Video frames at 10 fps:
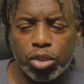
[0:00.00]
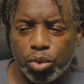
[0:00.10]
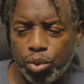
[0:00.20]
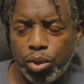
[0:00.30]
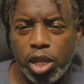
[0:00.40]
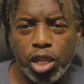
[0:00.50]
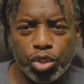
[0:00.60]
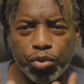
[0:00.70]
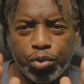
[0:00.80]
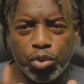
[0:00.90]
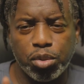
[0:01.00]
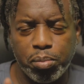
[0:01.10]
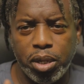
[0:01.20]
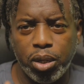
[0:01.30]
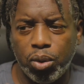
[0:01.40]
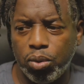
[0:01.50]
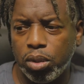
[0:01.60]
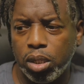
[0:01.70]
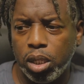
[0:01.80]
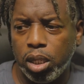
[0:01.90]
So when you eat your first meal
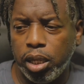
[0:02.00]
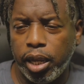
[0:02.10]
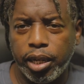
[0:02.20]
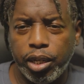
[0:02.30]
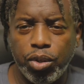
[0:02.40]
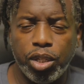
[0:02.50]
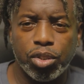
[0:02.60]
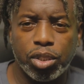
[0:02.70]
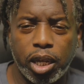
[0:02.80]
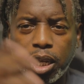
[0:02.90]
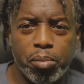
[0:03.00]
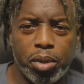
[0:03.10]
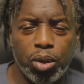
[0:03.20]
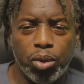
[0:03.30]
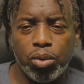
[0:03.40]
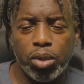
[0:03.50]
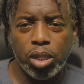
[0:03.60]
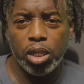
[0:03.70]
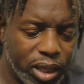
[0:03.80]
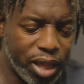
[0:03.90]
and then you eat your second meal,
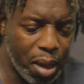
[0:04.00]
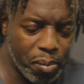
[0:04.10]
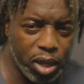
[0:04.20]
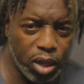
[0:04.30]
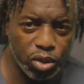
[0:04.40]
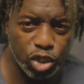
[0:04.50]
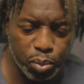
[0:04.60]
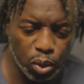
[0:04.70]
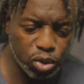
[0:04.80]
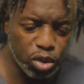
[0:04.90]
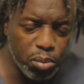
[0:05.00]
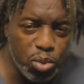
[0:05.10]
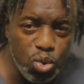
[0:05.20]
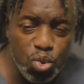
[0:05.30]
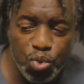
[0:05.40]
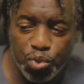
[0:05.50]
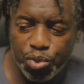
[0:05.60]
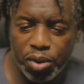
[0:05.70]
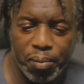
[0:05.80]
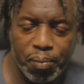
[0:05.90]
that meal is supposed to move